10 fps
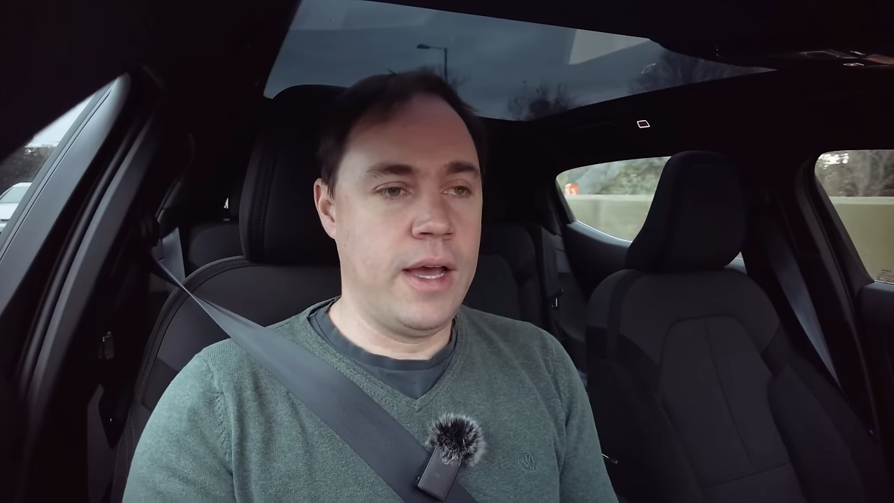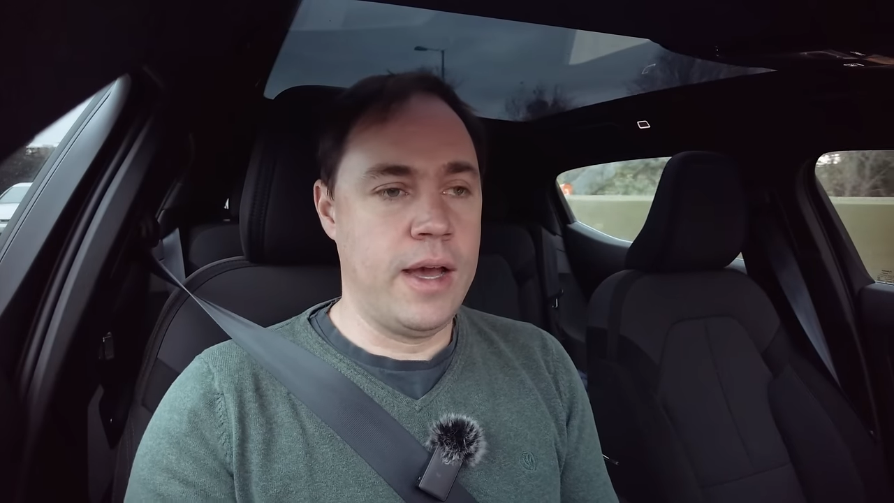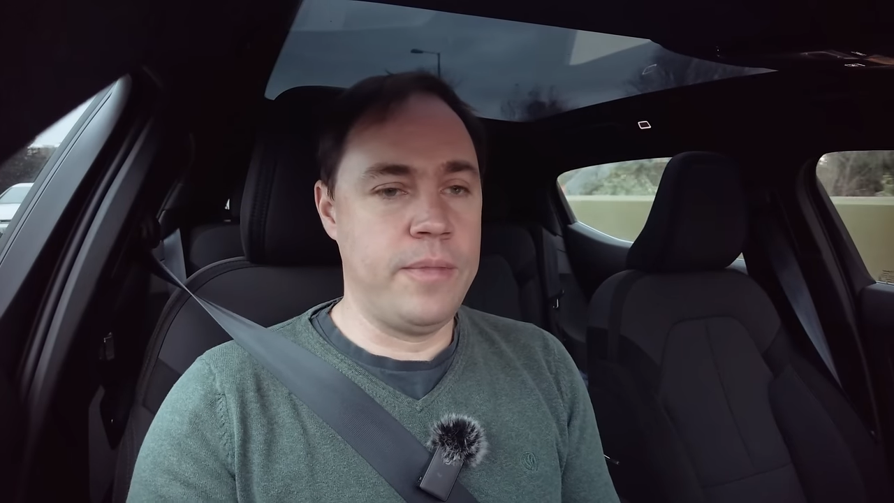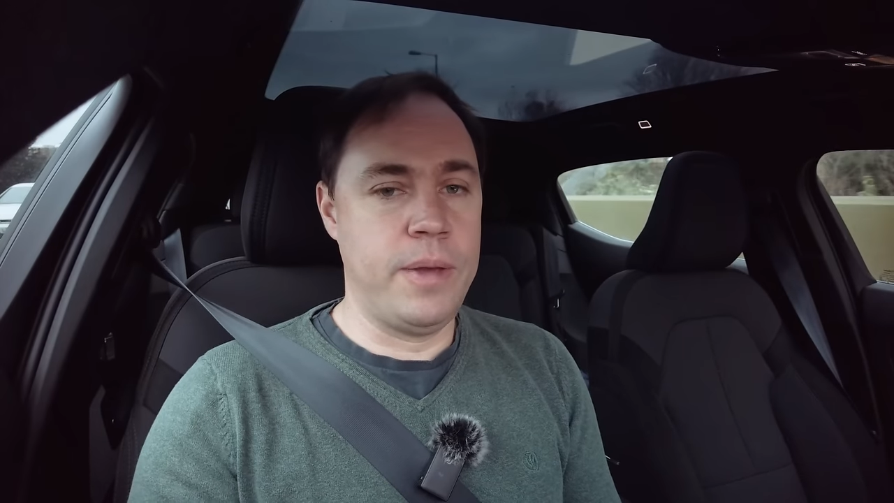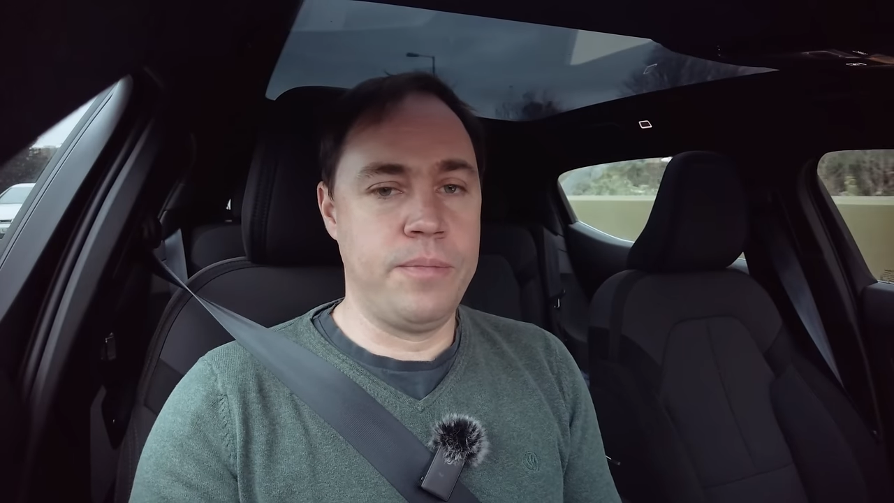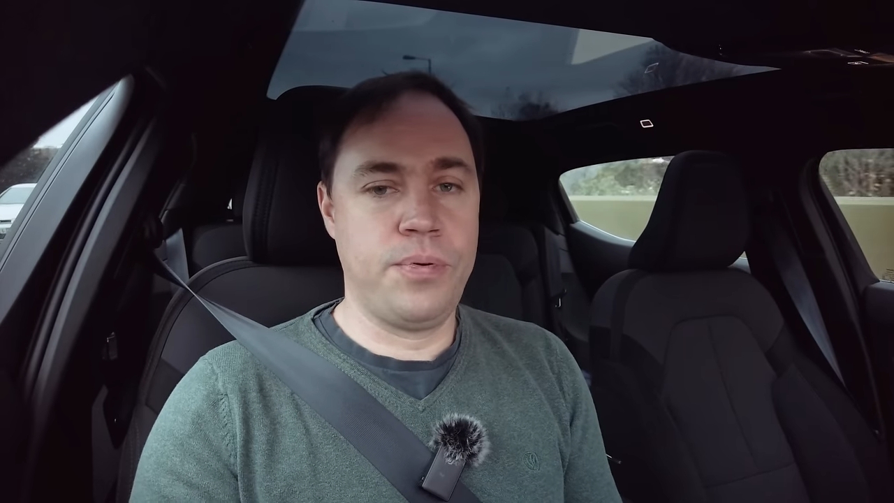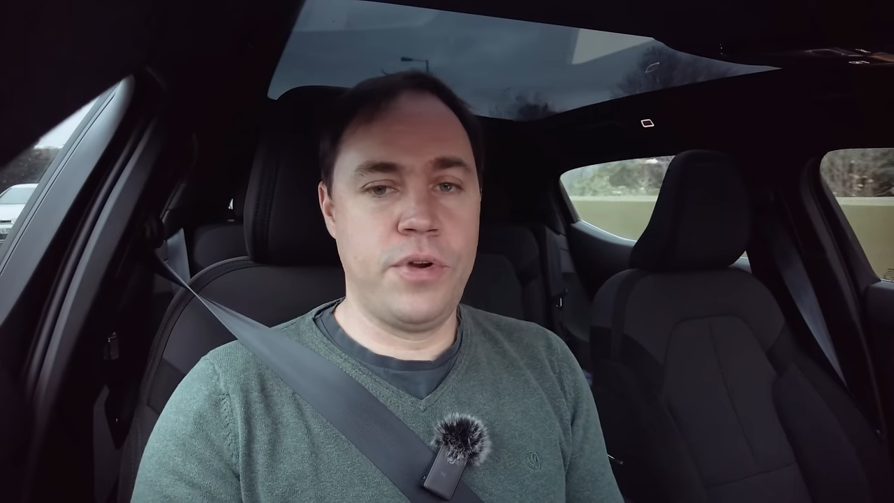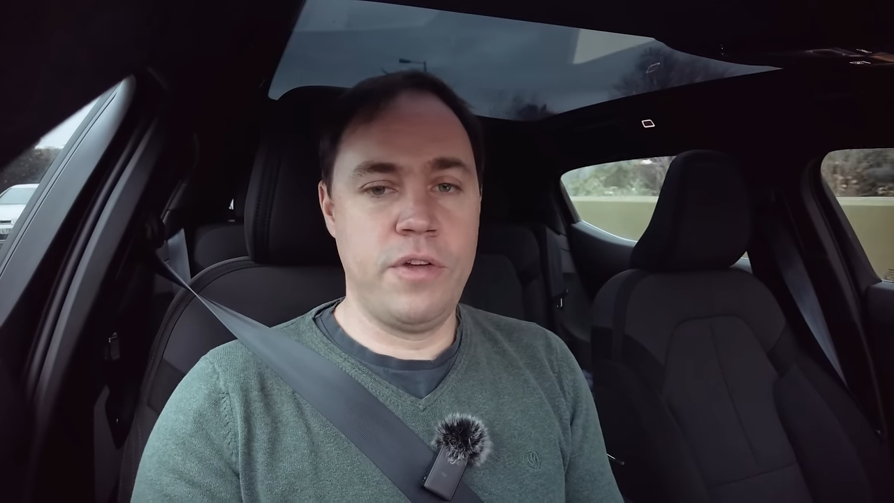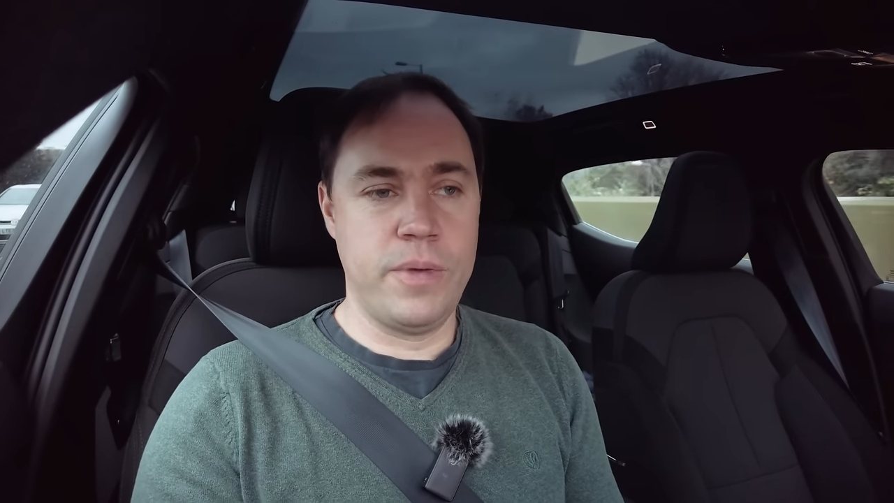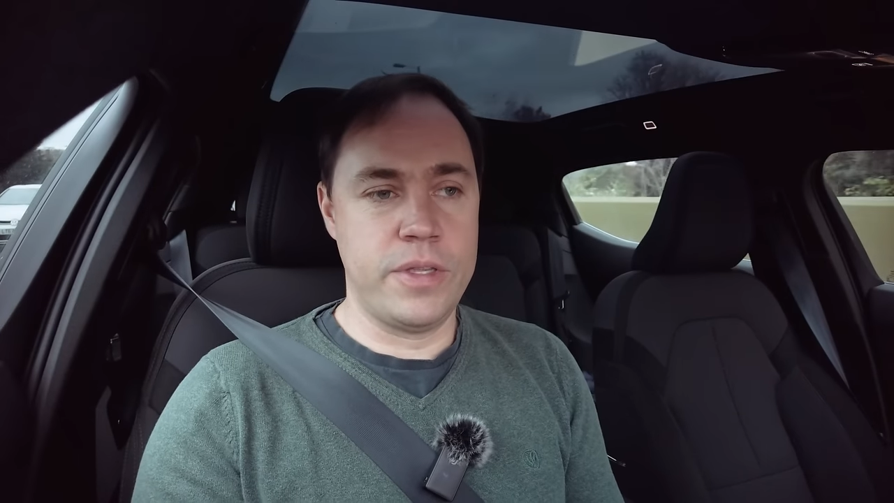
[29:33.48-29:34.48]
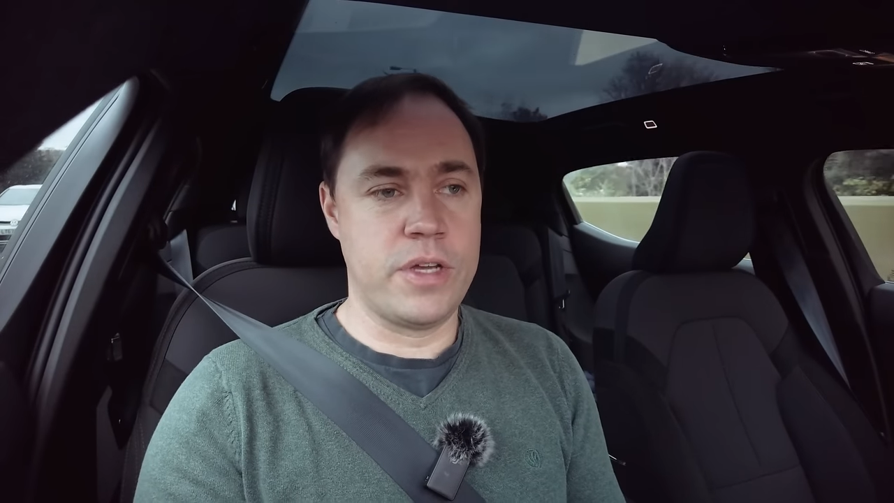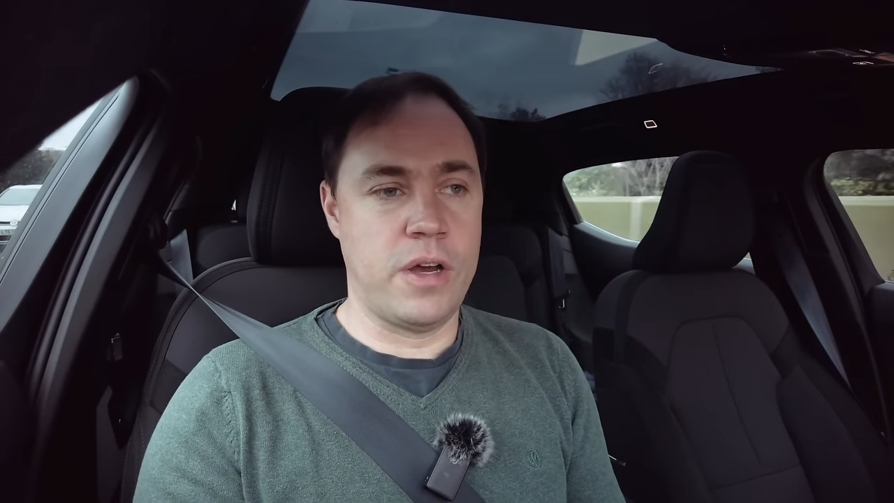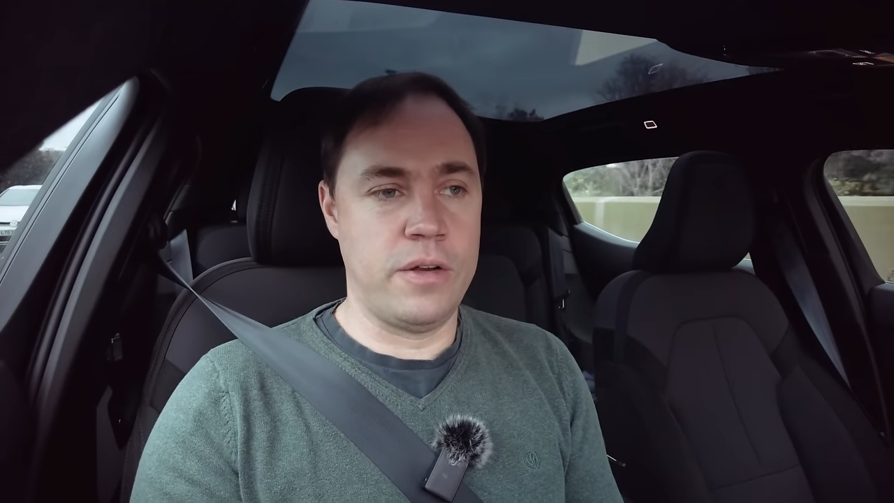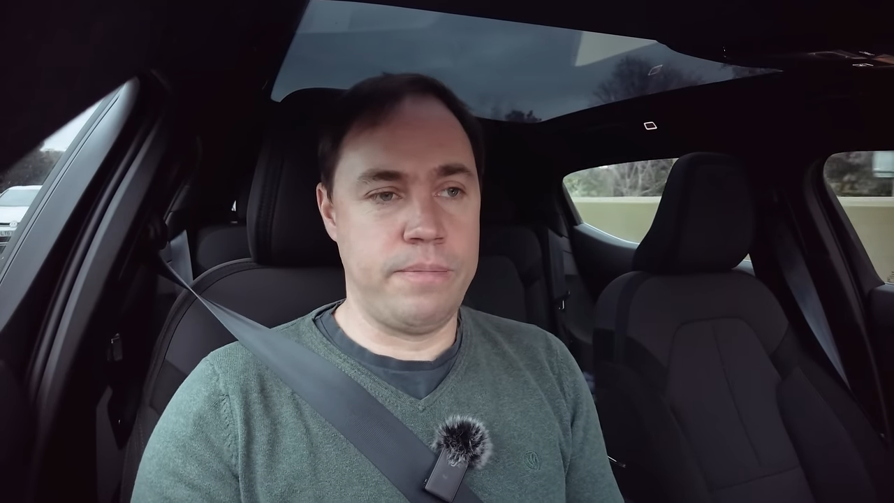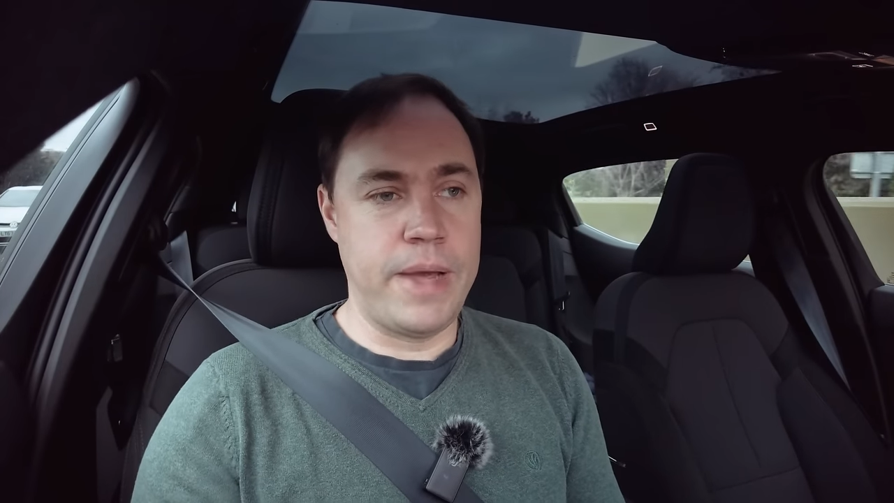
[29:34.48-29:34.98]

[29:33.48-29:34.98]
um, improvements on